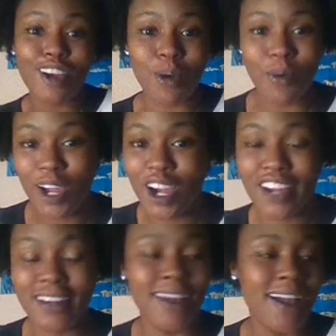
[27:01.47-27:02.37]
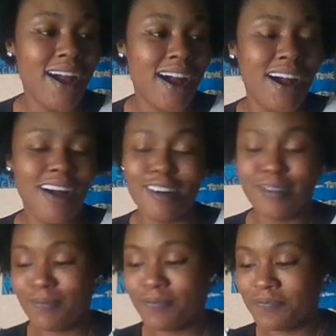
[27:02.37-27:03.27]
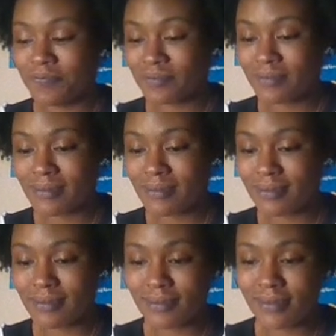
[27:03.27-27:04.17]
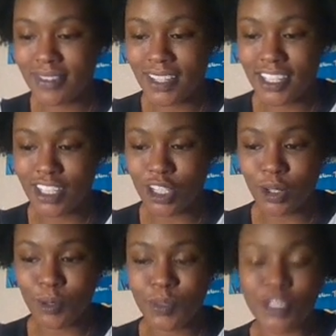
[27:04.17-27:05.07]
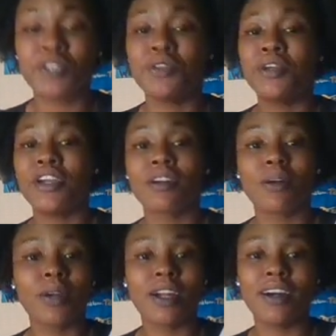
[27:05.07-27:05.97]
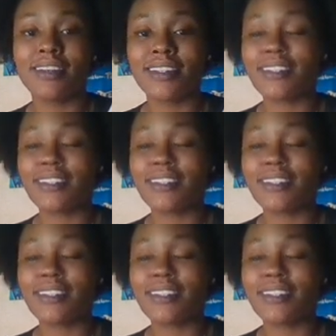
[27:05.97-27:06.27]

going on. Um, with the new year going on,